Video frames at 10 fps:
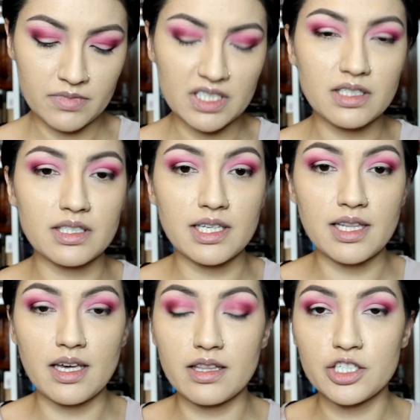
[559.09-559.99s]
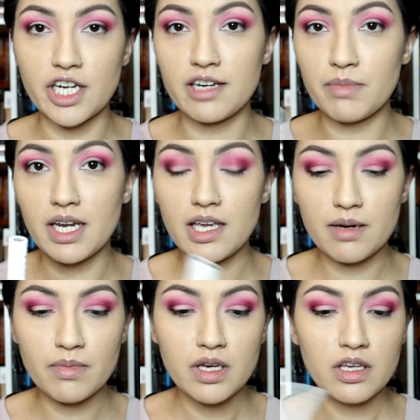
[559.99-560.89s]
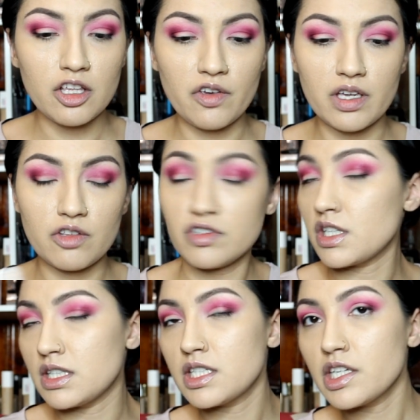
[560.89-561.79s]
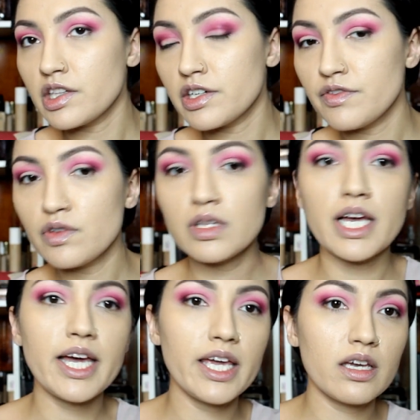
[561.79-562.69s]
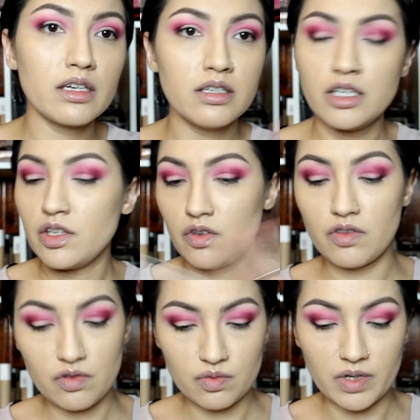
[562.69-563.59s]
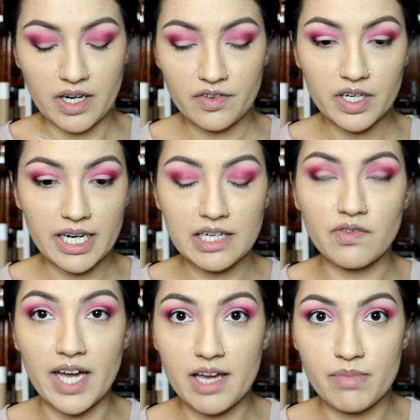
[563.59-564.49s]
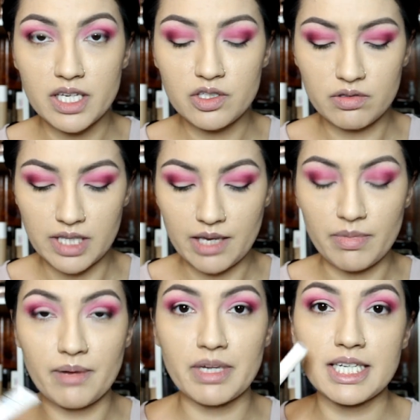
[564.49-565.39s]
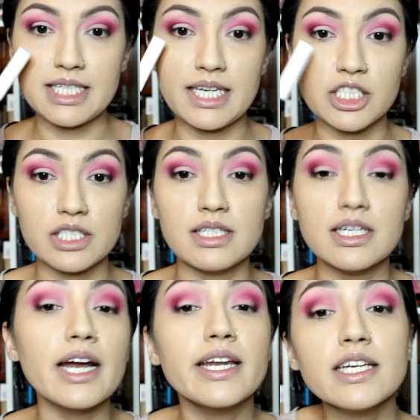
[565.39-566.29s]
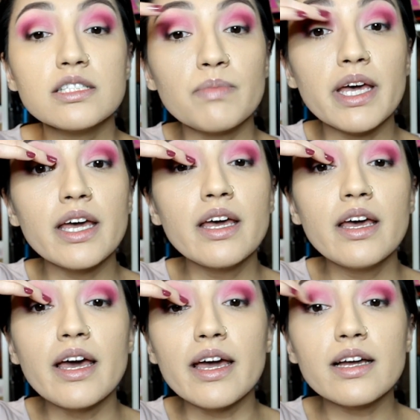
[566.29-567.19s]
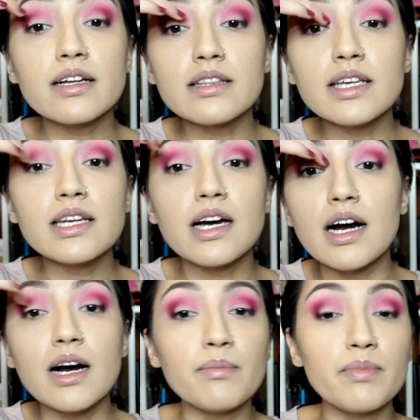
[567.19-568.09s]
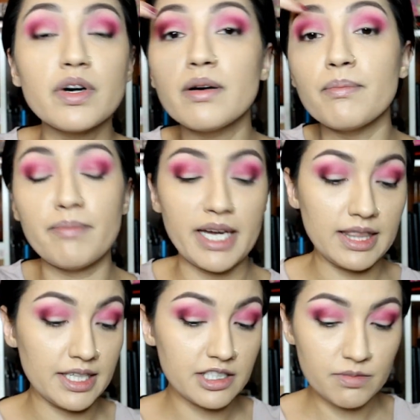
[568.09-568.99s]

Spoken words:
This is in the shade Medium. You can use a concealer if you like. You can use whatever kind of eye base you like, but I'm going to take just the tiniest bit and clean up my lid